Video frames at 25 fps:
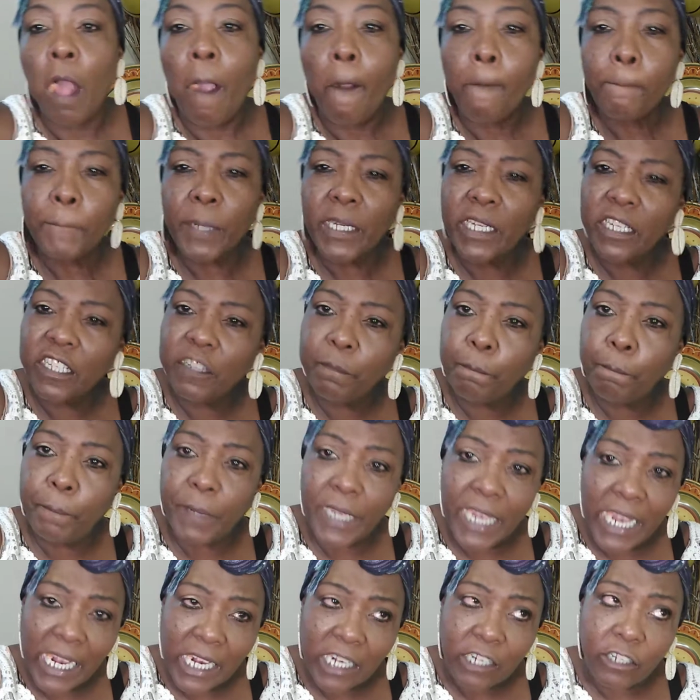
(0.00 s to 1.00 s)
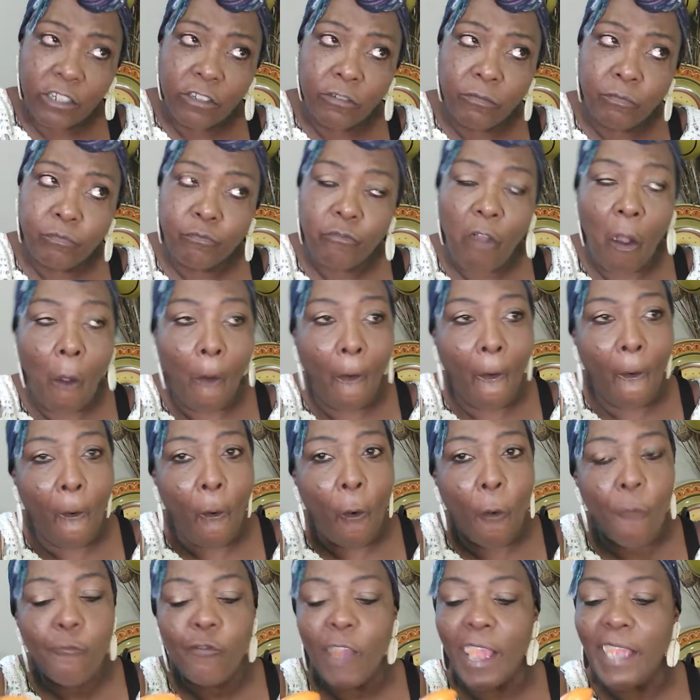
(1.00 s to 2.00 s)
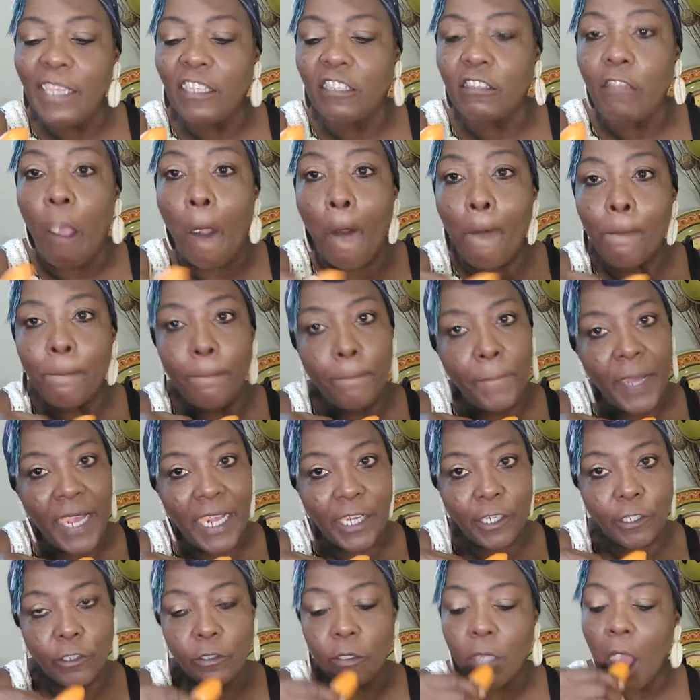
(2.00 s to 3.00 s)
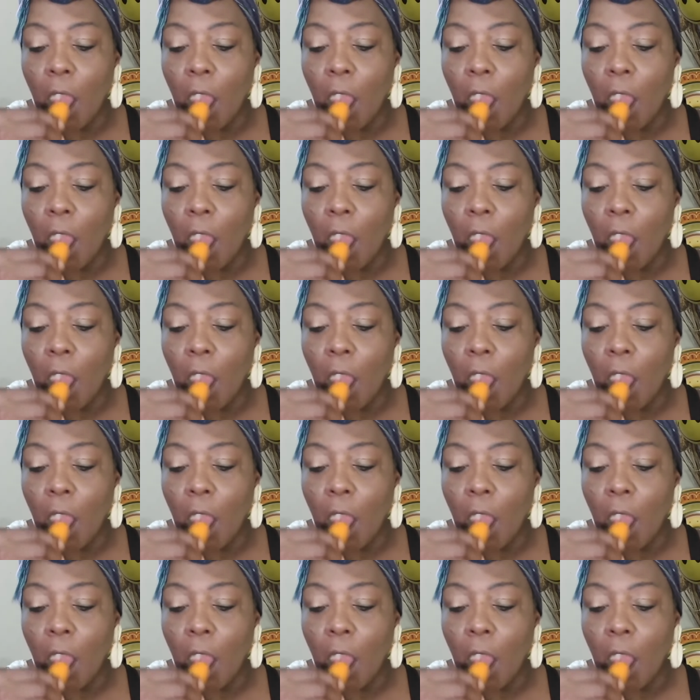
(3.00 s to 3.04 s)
But is bigger always better?